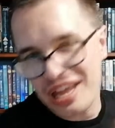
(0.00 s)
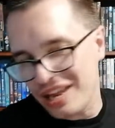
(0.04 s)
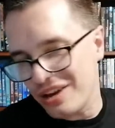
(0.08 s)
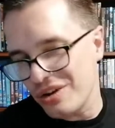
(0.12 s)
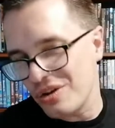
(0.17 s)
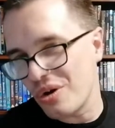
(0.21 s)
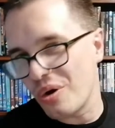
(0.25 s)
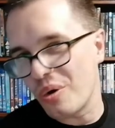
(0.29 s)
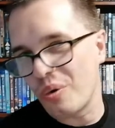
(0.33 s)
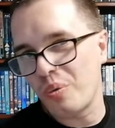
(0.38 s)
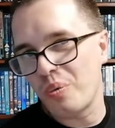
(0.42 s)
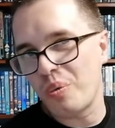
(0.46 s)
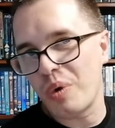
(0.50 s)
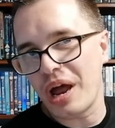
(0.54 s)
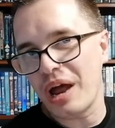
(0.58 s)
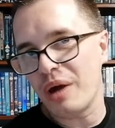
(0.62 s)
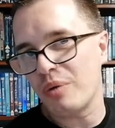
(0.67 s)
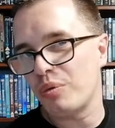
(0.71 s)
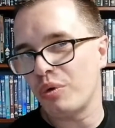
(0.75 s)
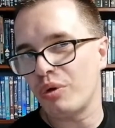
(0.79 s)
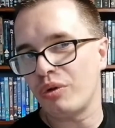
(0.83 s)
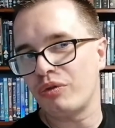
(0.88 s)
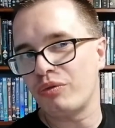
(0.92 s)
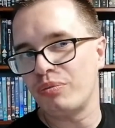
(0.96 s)
in a
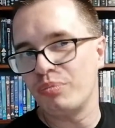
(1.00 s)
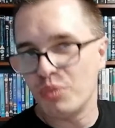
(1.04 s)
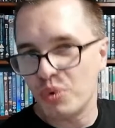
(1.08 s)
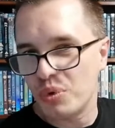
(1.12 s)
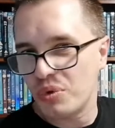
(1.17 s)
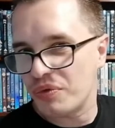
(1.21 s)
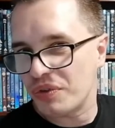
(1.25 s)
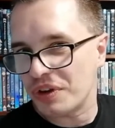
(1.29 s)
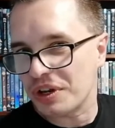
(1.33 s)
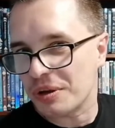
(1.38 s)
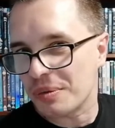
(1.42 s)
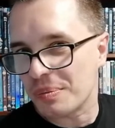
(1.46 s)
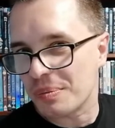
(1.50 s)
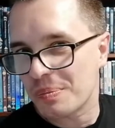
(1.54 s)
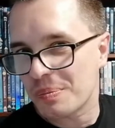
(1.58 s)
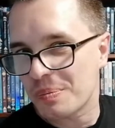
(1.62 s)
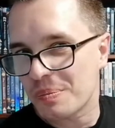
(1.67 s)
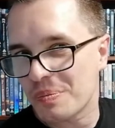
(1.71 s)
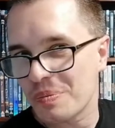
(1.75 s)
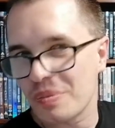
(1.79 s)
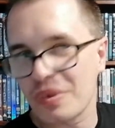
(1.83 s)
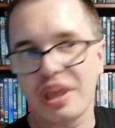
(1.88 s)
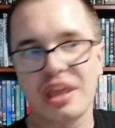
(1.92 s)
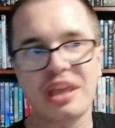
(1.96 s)
werewolf movie.
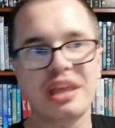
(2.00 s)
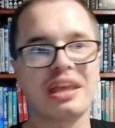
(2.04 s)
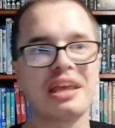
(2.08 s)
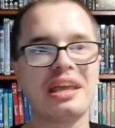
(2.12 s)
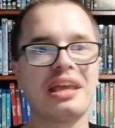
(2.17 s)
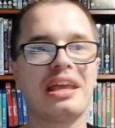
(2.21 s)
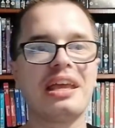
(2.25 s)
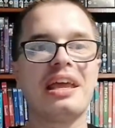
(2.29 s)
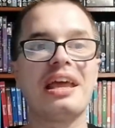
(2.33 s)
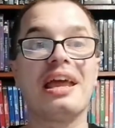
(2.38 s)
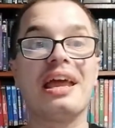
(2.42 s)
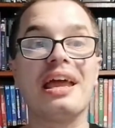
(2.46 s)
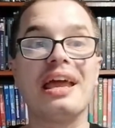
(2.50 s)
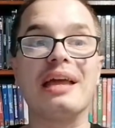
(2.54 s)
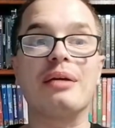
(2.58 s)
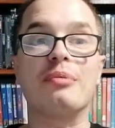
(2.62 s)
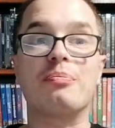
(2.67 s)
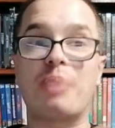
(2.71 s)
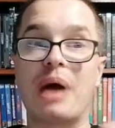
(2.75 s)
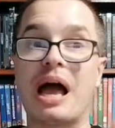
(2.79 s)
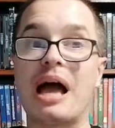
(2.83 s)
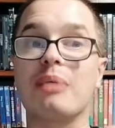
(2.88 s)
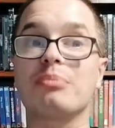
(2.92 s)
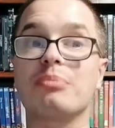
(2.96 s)

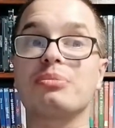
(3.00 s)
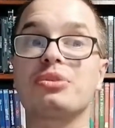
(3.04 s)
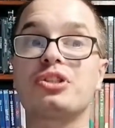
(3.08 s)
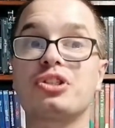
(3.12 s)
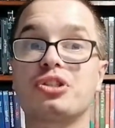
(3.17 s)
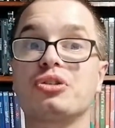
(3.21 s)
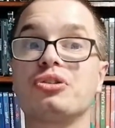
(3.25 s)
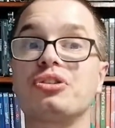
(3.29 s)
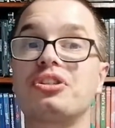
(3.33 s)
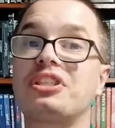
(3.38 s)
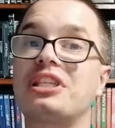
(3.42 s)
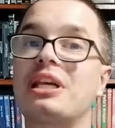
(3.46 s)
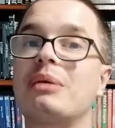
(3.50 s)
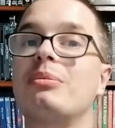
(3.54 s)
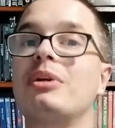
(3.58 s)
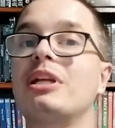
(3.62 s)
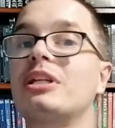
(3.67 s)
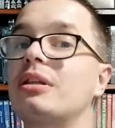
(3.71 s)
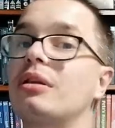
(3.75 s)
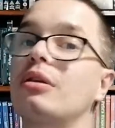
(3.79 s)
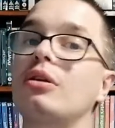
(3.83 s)
It perhaps does seem a